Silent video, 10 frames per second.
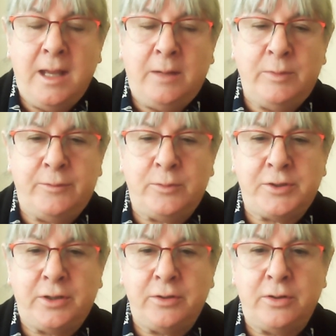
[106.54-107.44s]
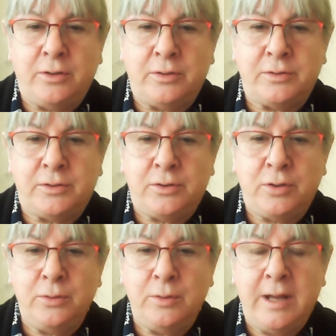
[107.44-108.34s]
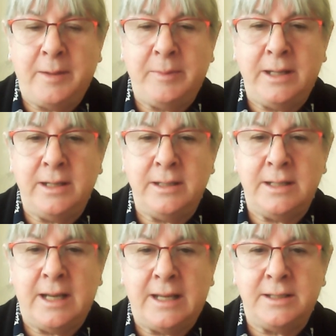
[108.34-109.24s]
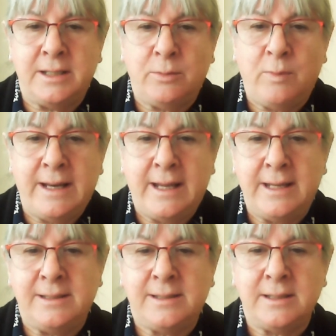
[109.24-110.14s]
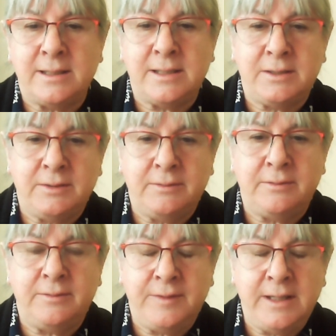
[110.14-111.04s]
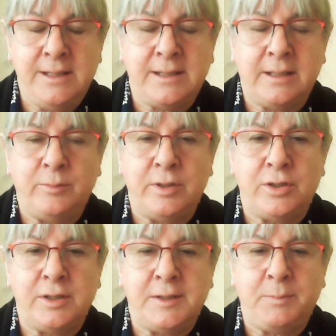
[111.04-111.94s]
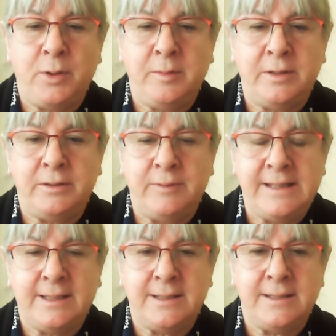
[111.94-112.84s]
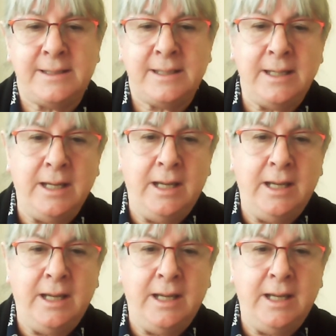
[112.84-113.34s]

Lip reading: We've also got 2 coming in under the 186 visa, which is permanent residency.